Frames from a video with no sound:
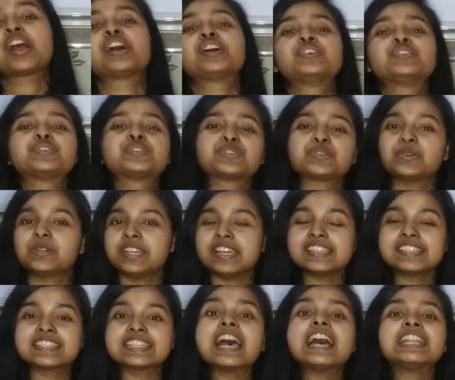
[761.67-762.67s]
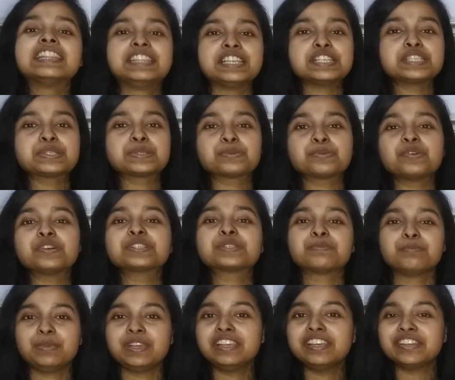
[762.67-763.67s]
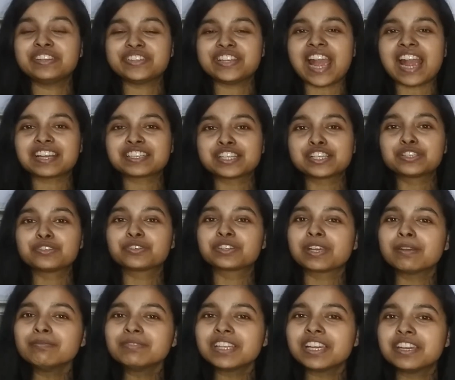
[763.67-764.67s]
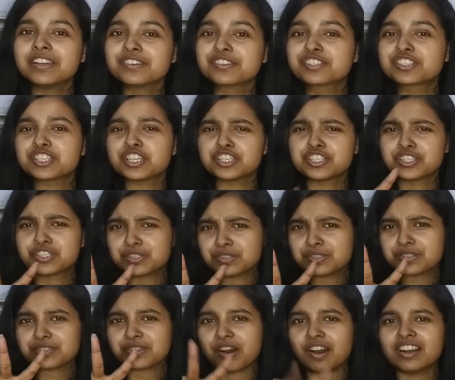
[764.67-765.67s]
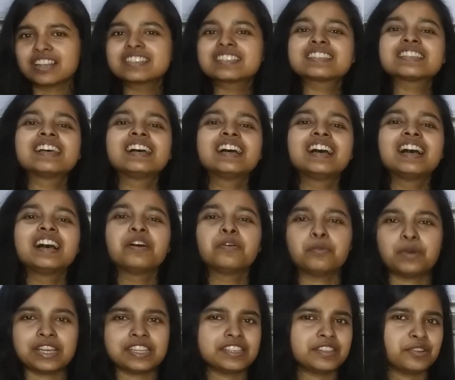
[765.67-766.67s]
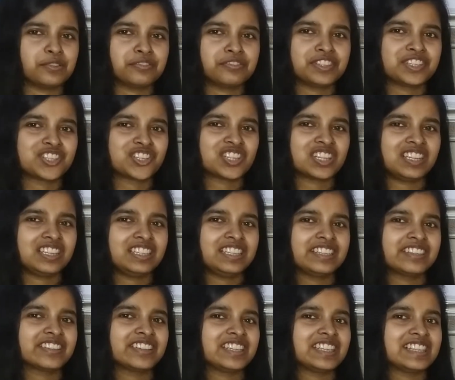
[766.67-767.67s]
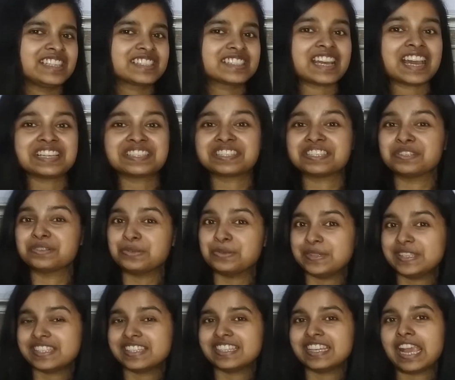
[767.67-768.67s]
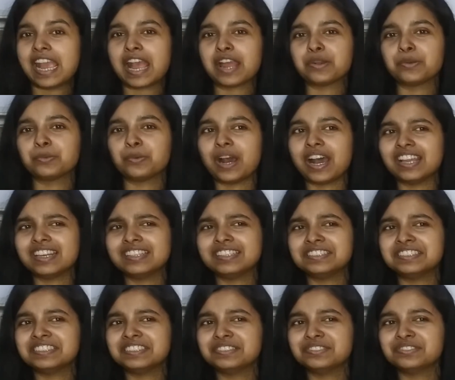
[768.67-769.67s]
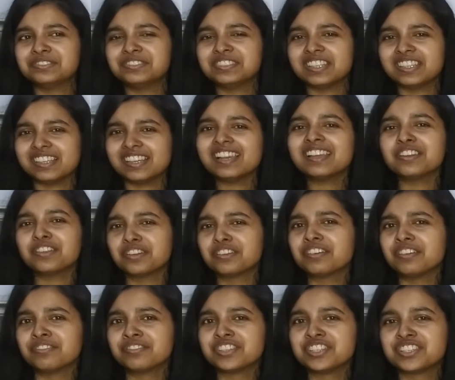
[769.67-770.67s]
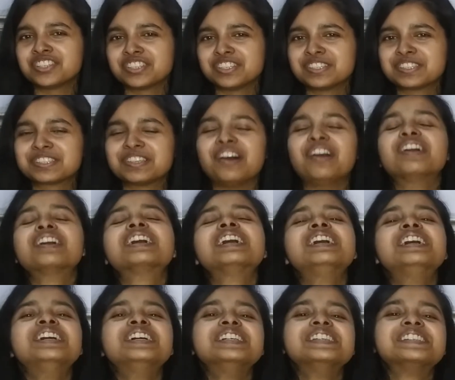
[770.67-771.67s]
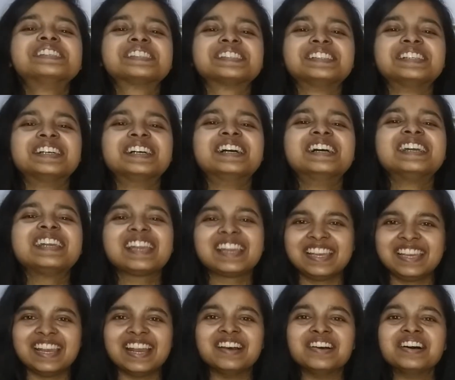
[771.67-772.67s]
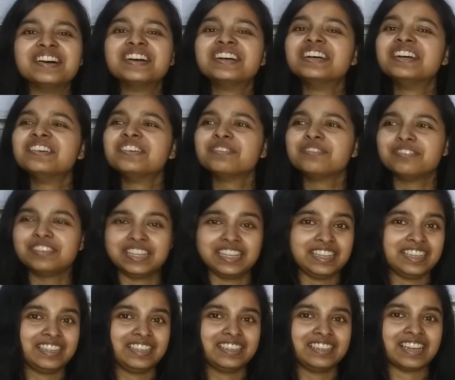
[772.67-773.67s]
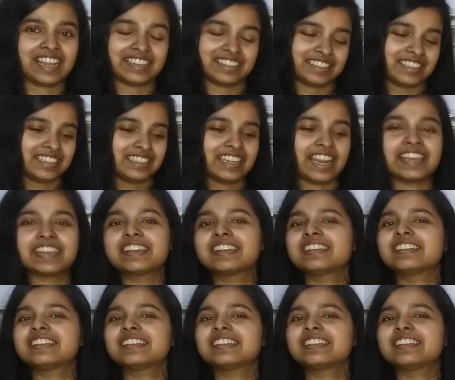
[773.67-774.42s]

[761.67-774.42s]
So yes, this was me reacting to Kim Tae-hyung's two songs, one officially released as an OST and one an unofficial song. So yeah, we liked it. Like,